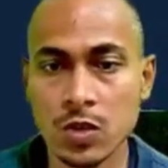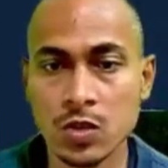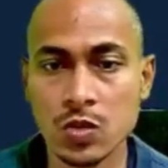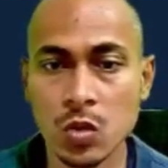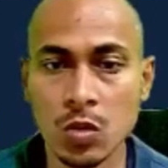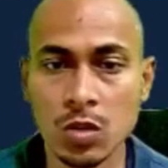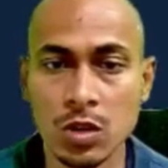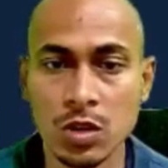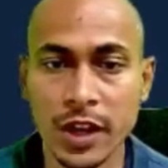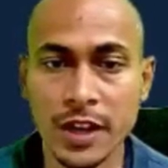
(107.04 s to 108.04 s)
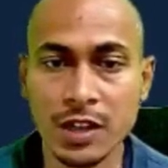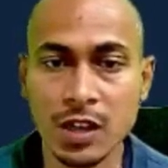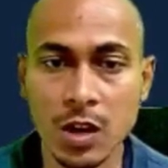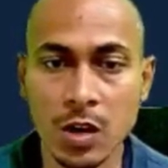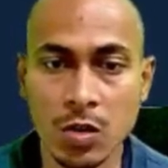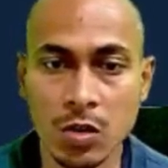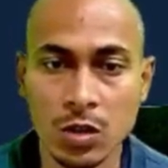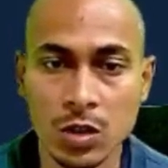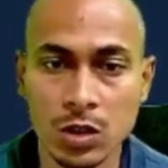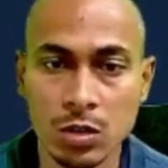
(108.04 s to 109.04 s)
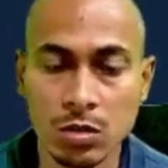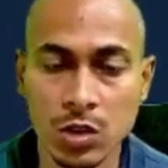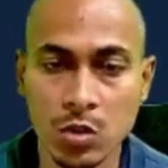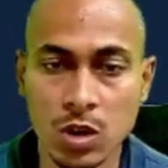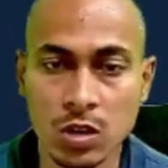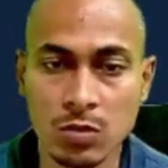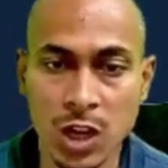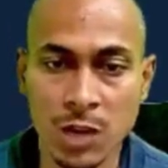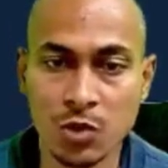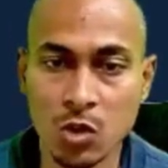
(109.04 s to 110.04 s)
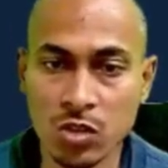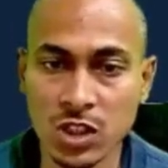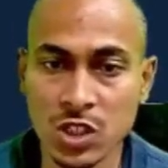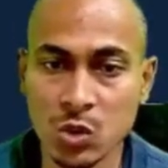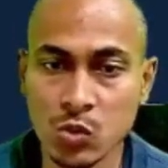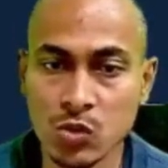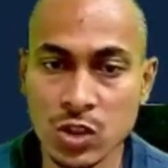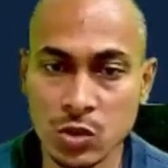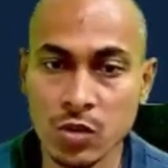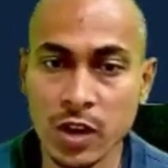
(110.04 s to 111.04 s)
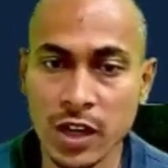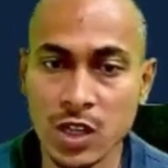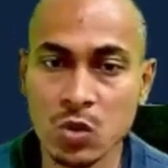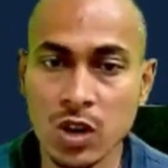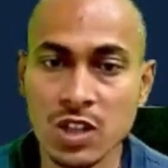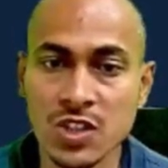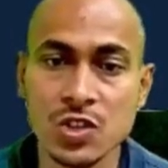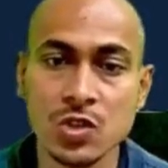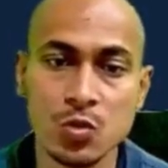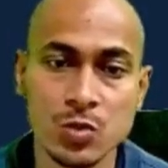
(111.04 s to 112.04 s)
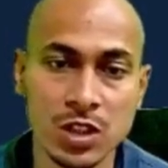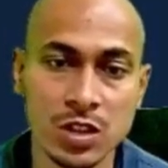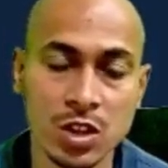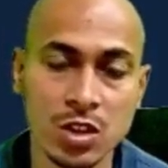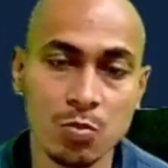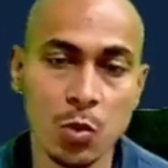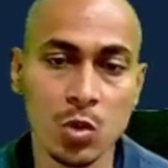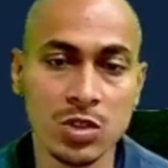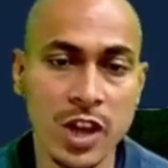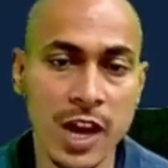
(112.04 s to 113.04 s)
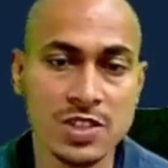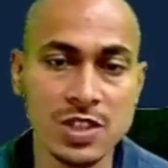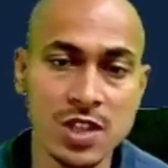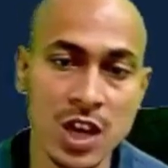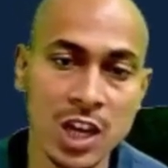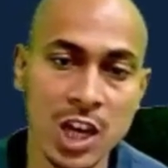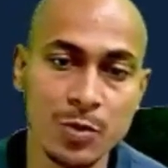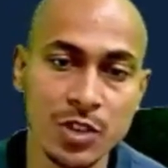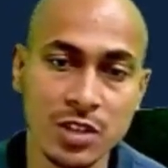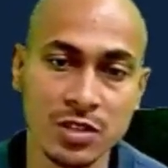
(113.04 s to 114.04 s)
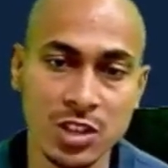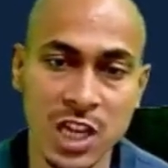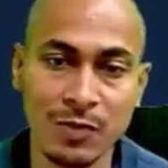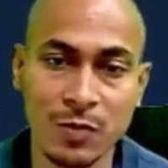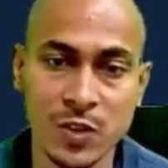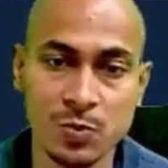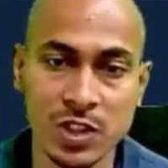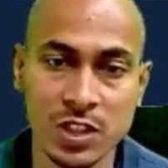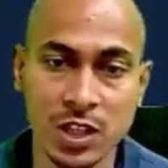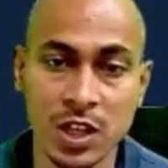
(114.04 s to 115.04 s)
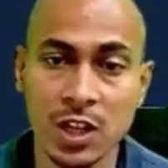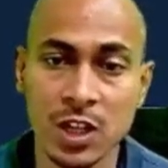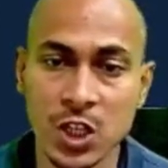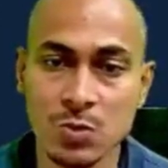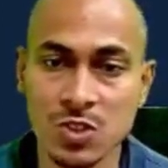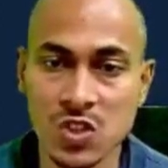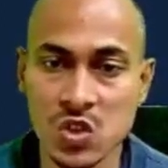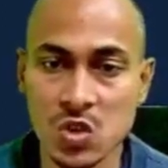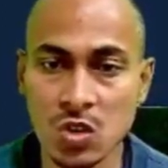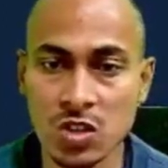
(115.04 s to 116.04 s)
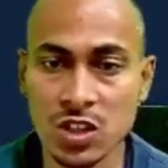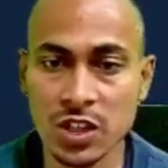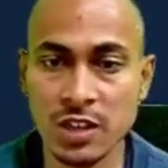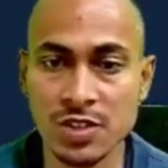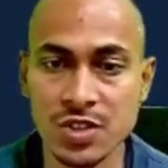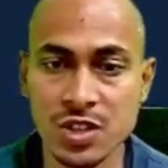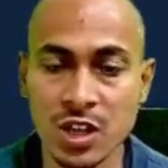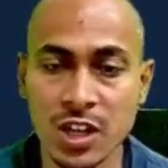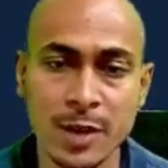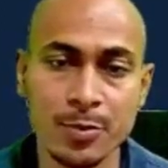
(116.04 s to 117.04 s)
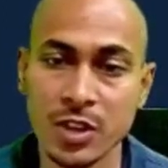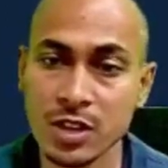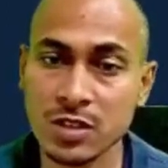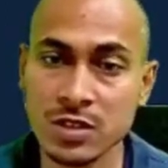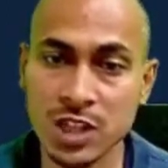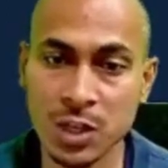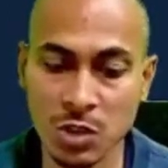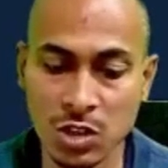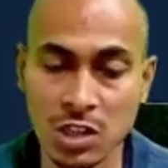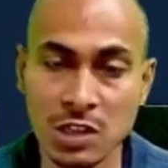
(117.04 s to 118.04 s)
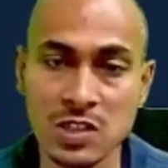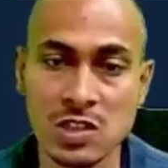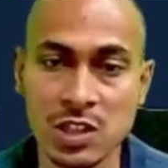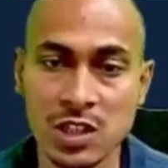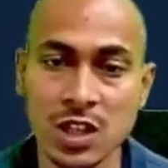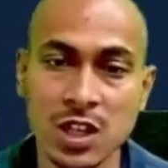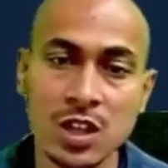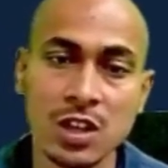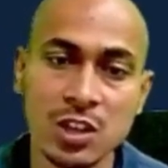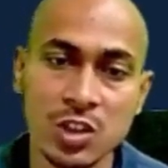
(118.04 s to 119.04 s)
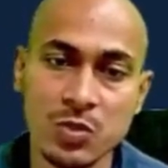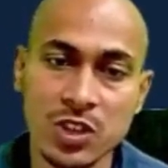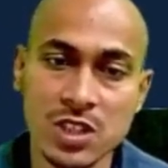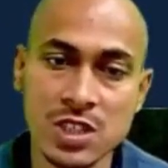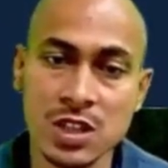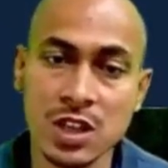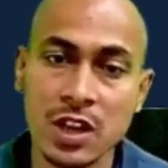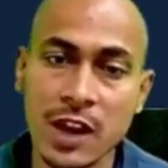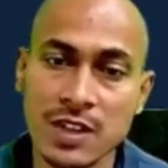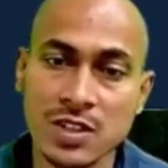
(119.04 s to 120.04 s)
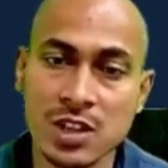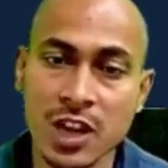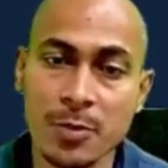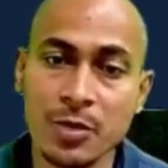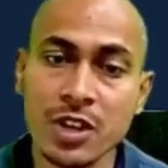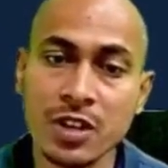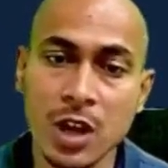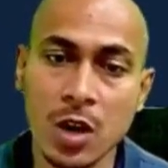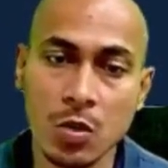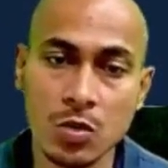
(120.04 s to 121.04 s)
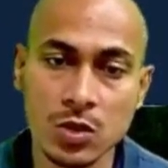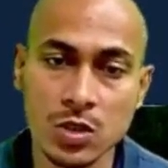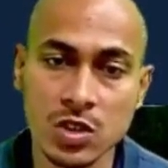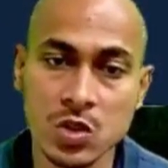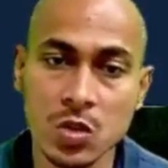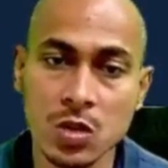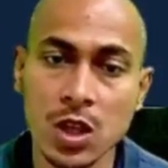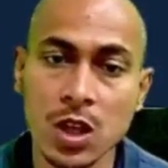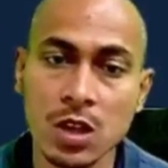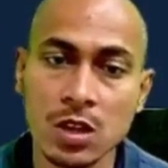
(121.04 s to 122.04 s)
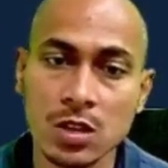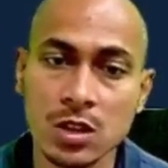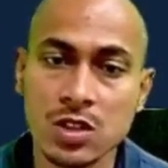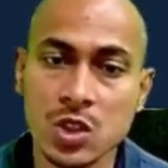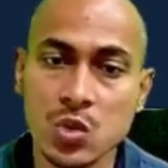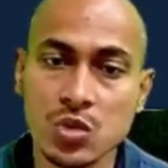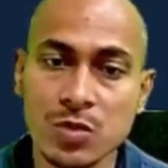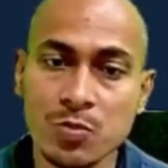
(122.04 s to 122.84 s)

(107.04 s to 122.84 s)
So right now I'm talking to you and you are listening to me. Both the actions are happening at the time of speaking. It means talking and listening are happening simultaneously. It means actions are happening now. So the situation